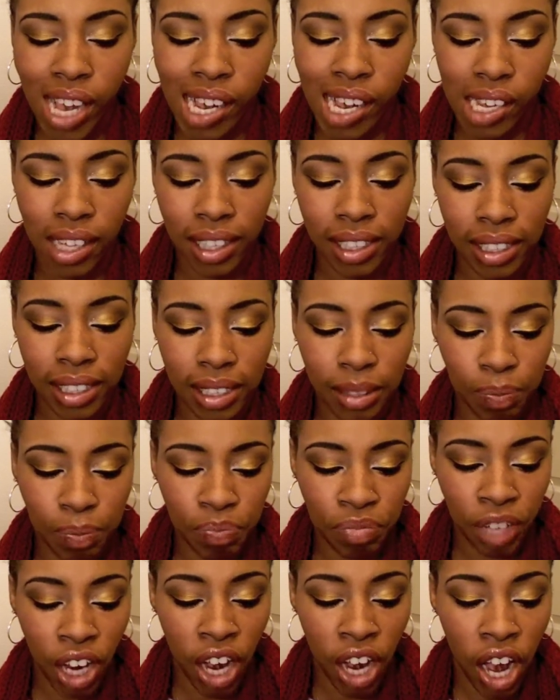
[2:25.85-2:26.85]

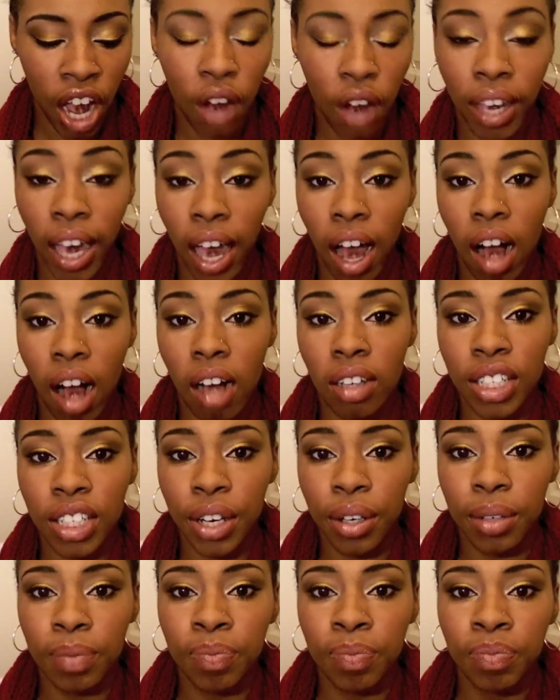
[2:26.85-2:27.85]
Oh yeah,
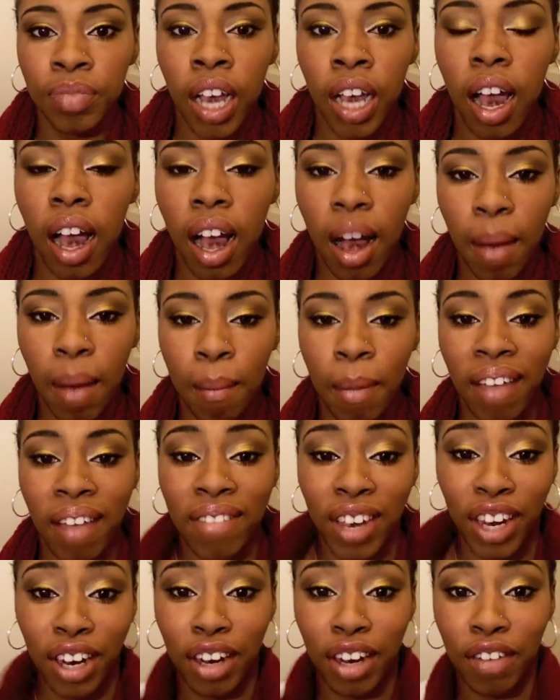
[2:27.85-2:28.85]
also, my
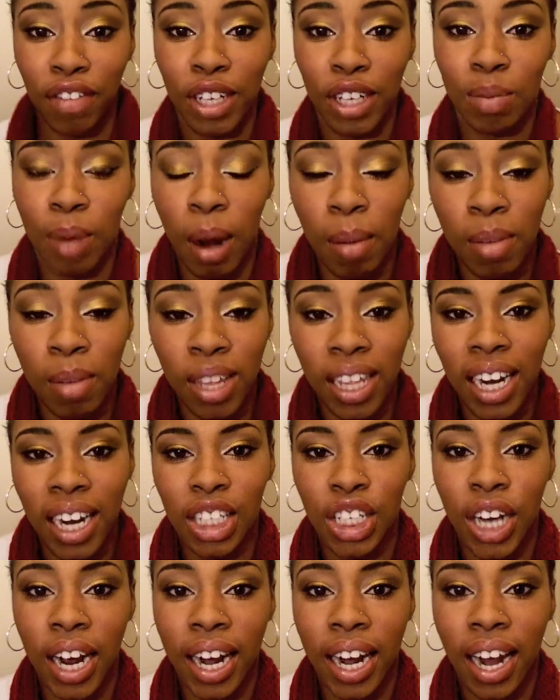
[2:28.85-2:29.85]
very first primer that I
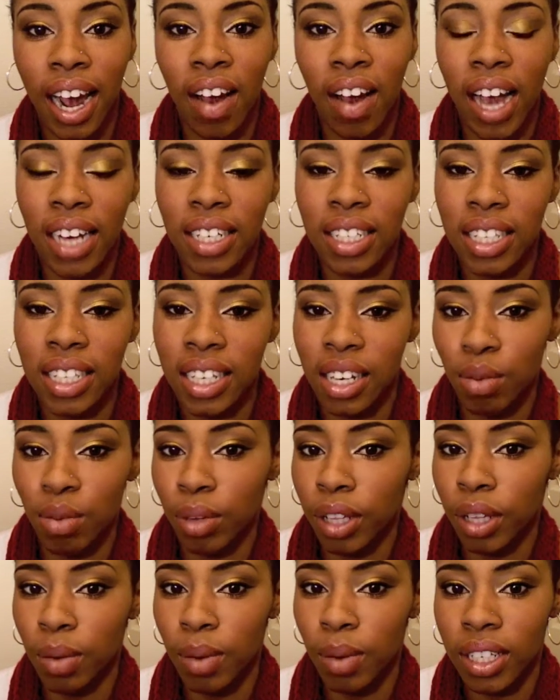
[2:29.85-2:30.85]
tried out, actually, it
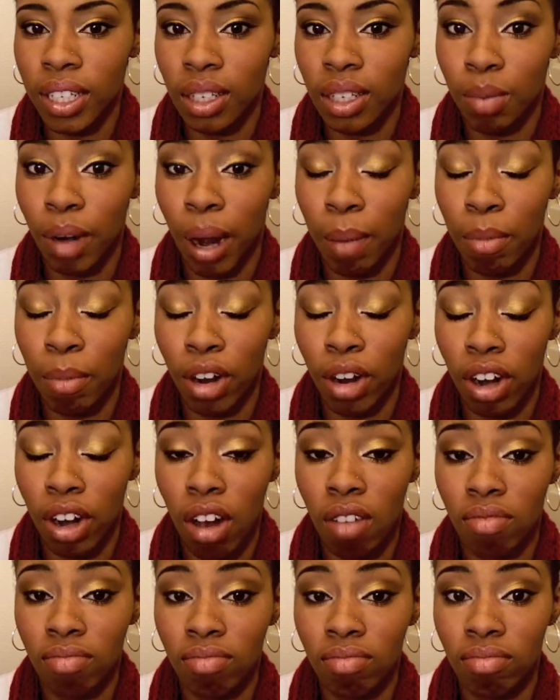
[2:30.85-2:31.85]
really wasn't a primer at
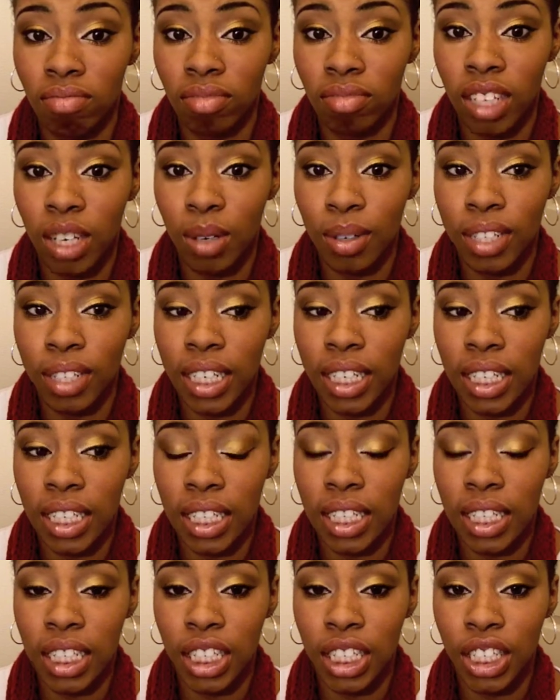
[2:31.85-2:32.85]
all. It was a
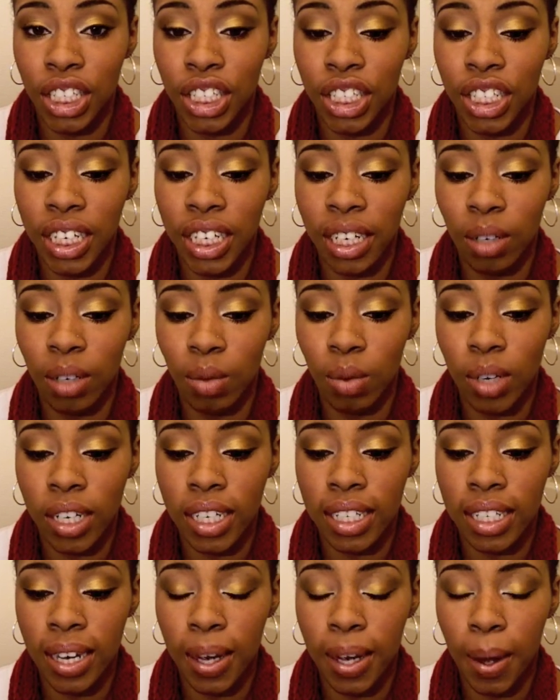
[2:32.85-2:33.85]
concealer. It
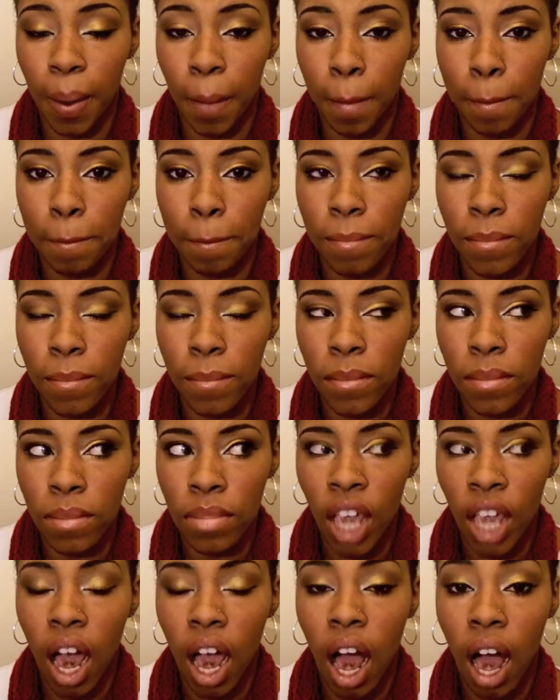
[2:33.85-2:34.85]
was,
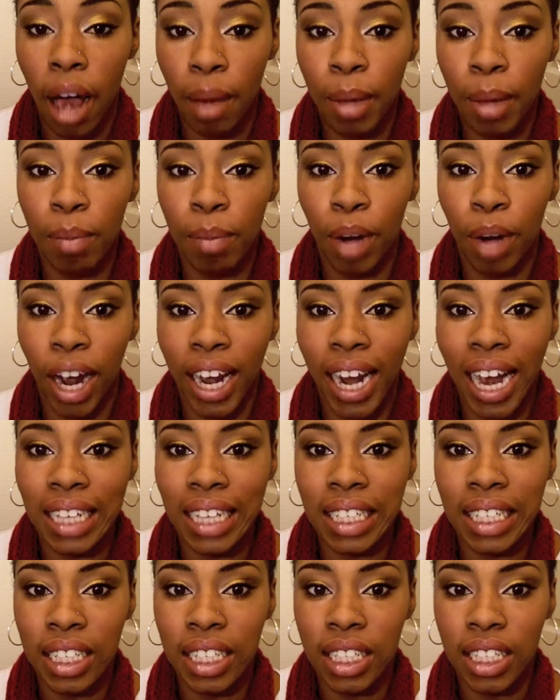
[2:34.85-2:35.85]
Almay Bright
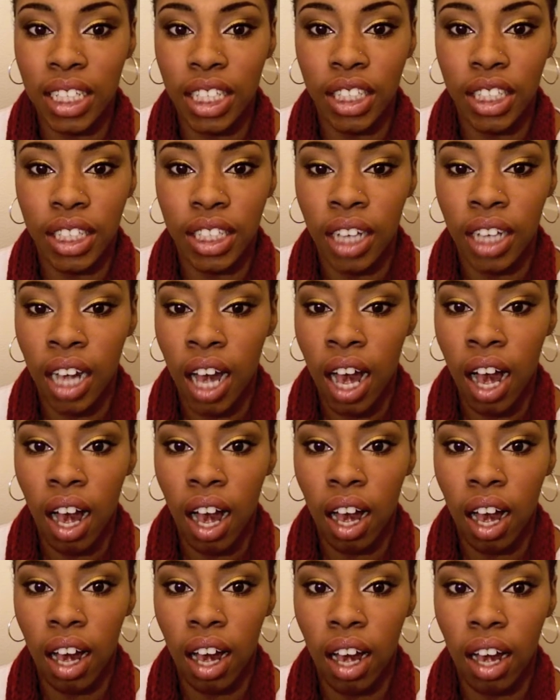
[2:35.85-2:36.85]
Eyes Concealer.
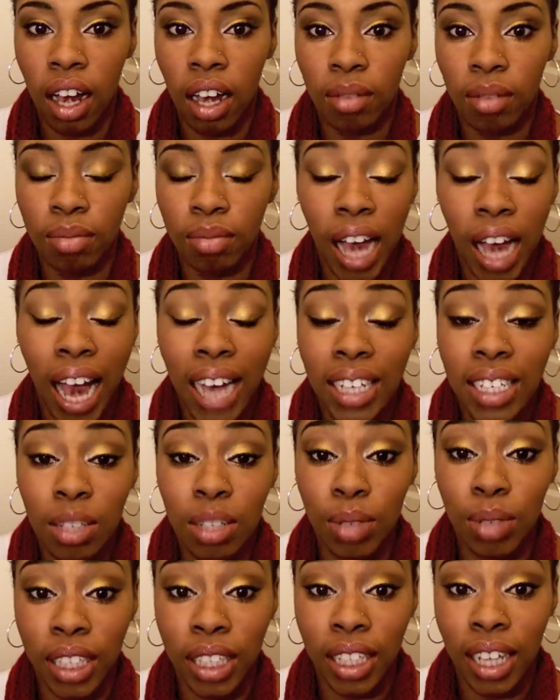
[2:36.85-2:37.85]
I just
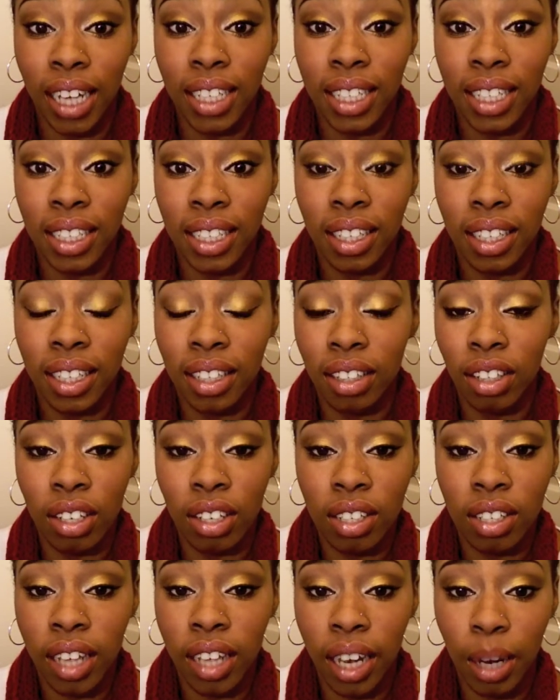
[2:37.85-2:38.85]
really liked it. It
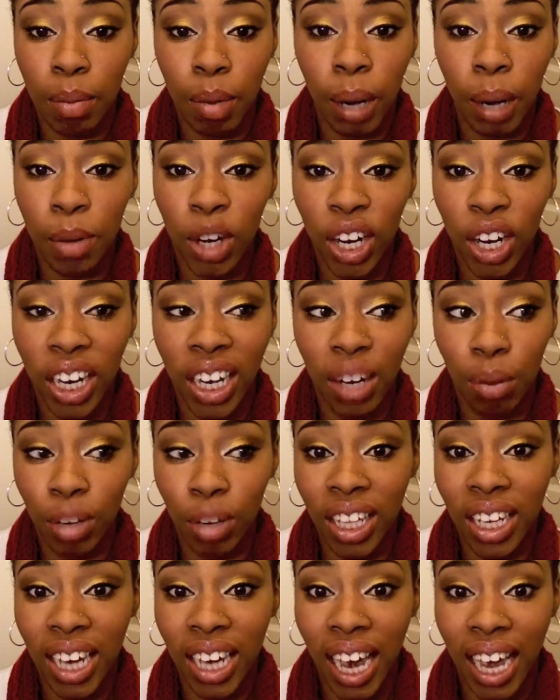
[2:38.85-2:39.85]
looks like a primer. It
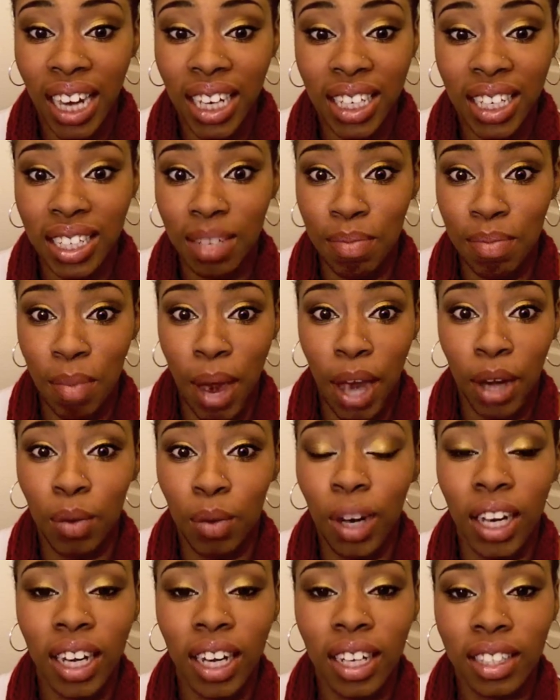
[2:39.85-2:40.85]
really kind of doesn't matter
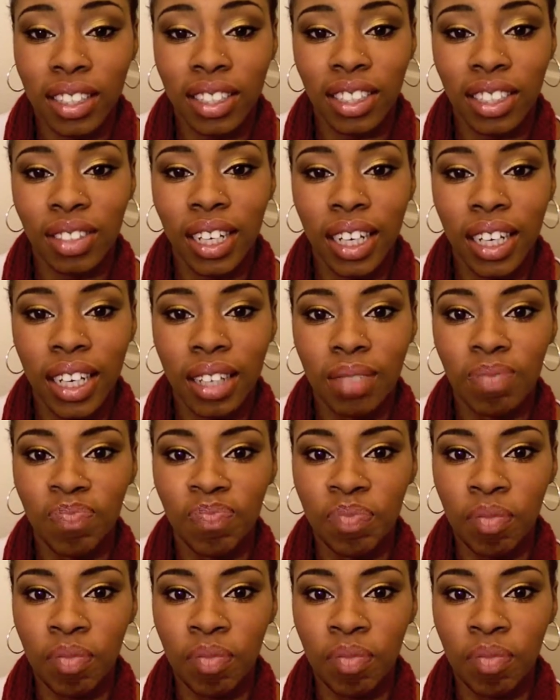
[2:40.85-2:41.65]
what color you get,